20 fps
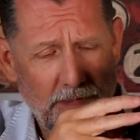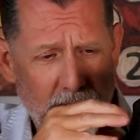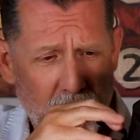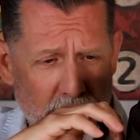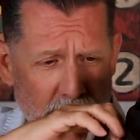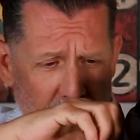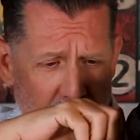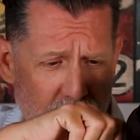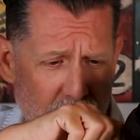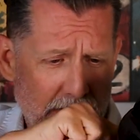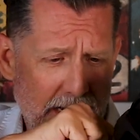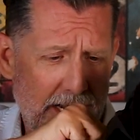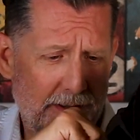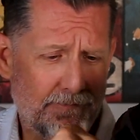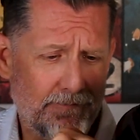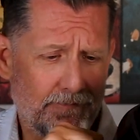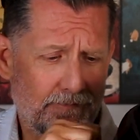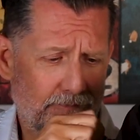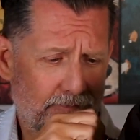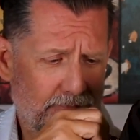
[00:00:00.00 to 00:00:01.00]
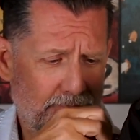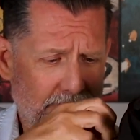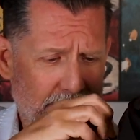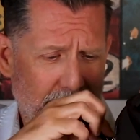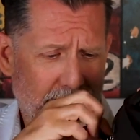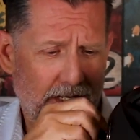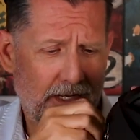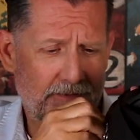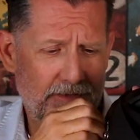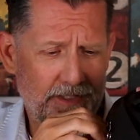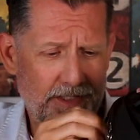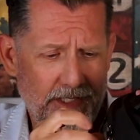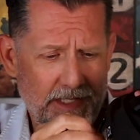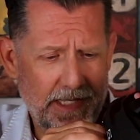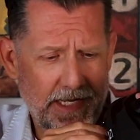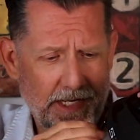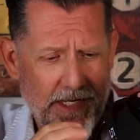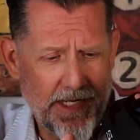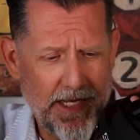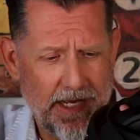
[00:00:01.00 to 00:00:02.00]
Chin strap, obviously
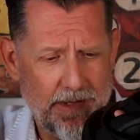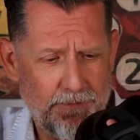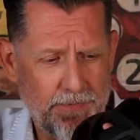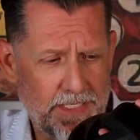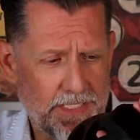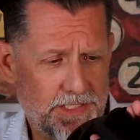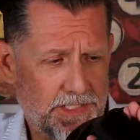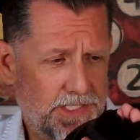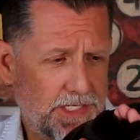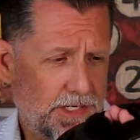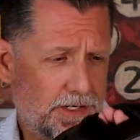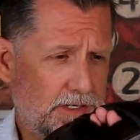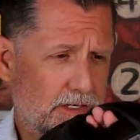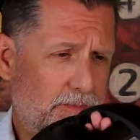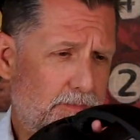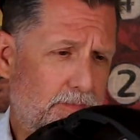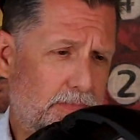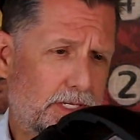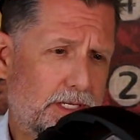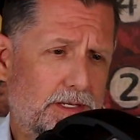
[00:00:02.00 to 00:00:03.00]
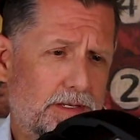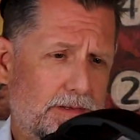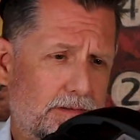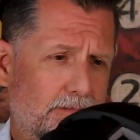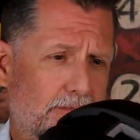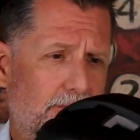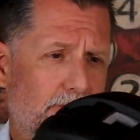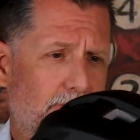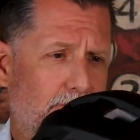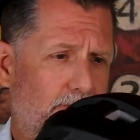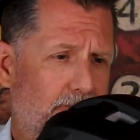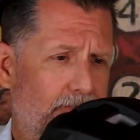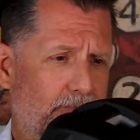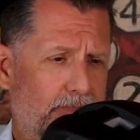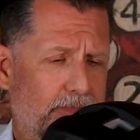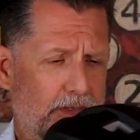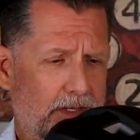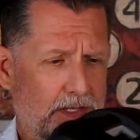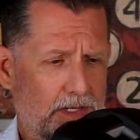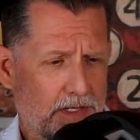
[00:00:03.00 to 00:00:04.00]
that can't be a sticker, but
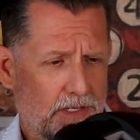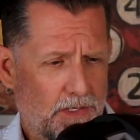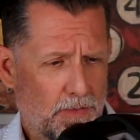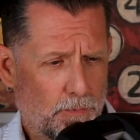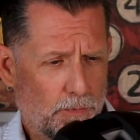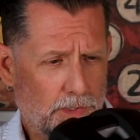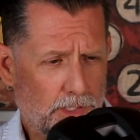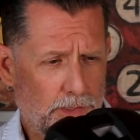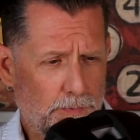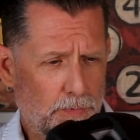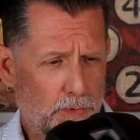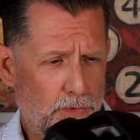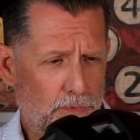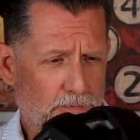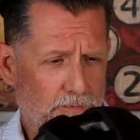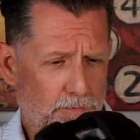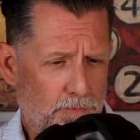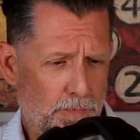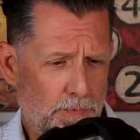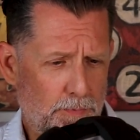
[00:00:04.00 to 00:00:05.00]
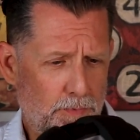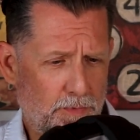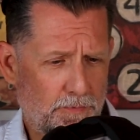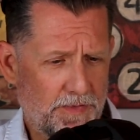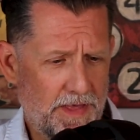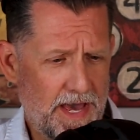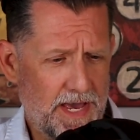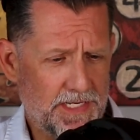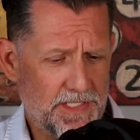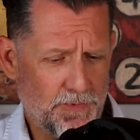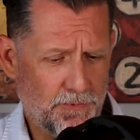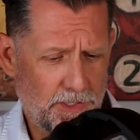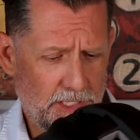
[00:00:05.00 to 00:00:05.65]
we're going to remove that as